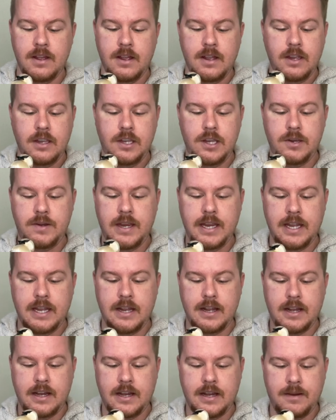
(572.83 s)
you
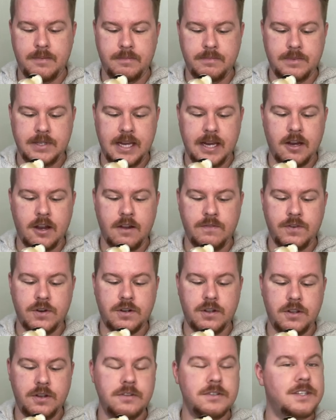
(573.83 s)
can take off her
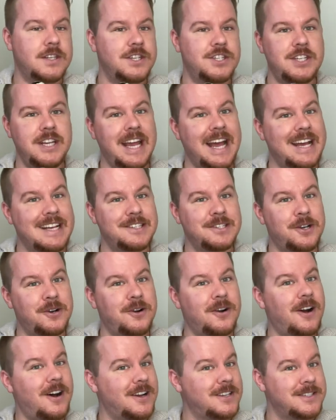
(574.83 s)
clothes because she has
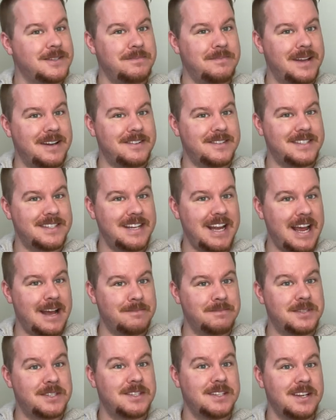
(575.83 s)
her awesome metal
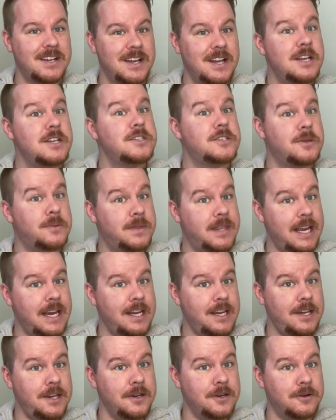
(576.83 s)
snaps. So
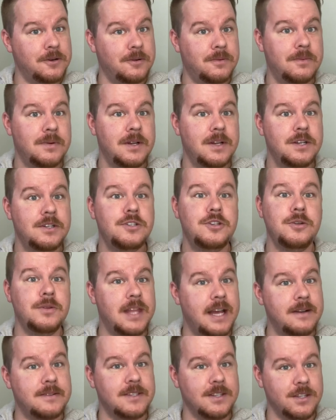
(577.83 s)
thank you,
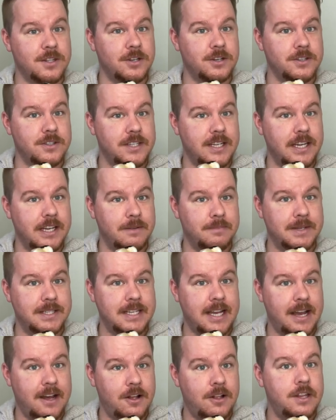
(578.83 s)
2013
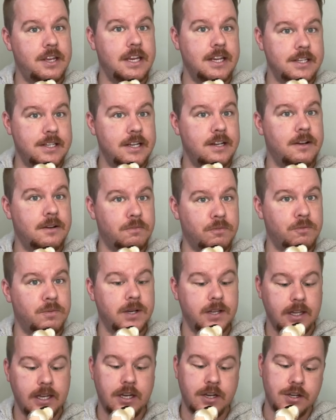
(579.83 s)
Mattel. You did a
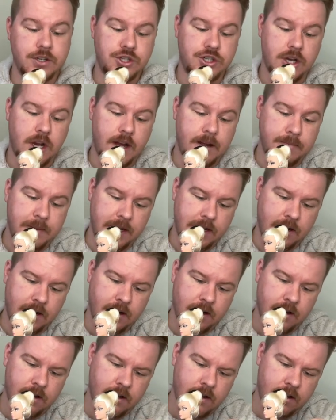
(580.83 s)
really good job
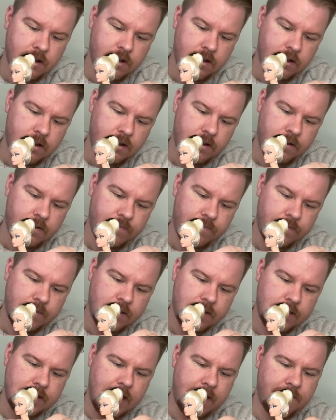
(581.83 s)
here.
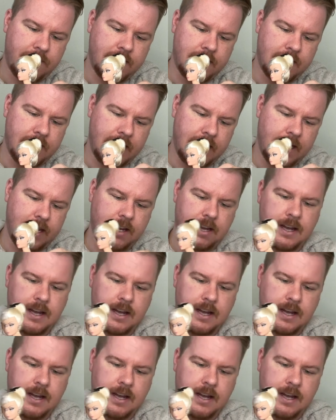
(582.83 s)
Definitely